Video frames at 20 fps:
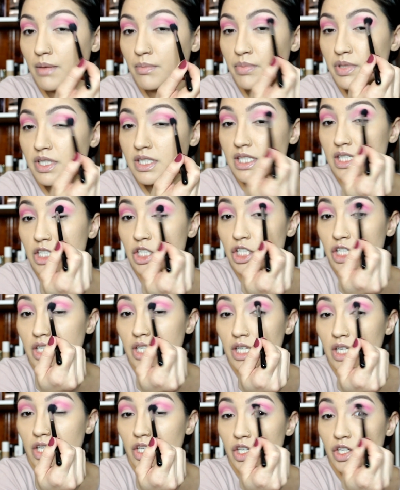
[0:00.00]

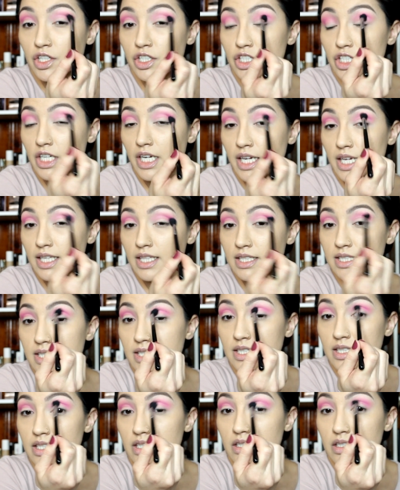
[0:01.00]
positioning your
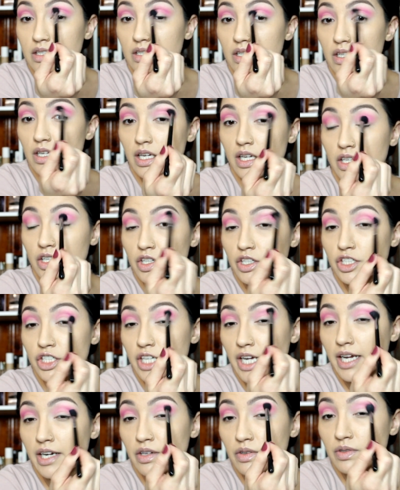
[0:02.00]
shades and your
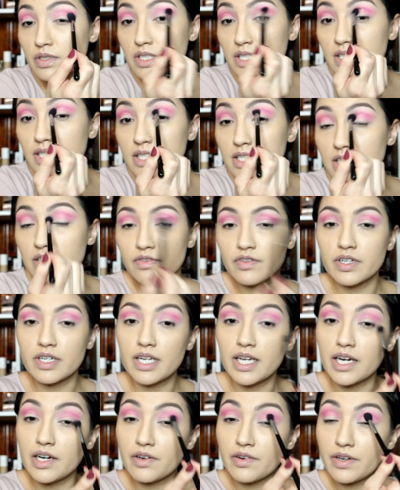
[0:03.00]
shadows in
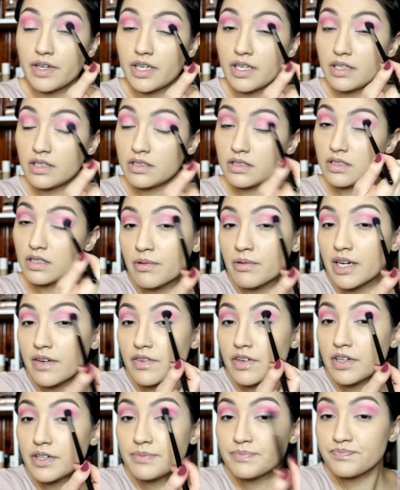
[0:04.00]
different areas.
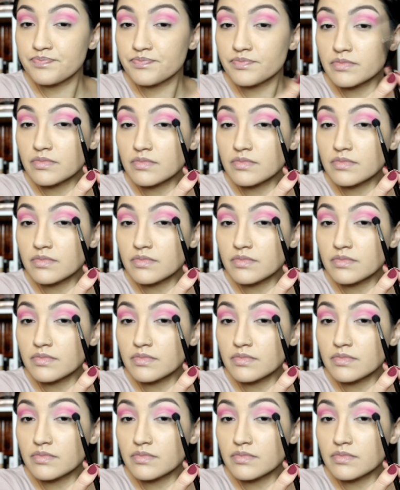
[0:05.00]
Whatever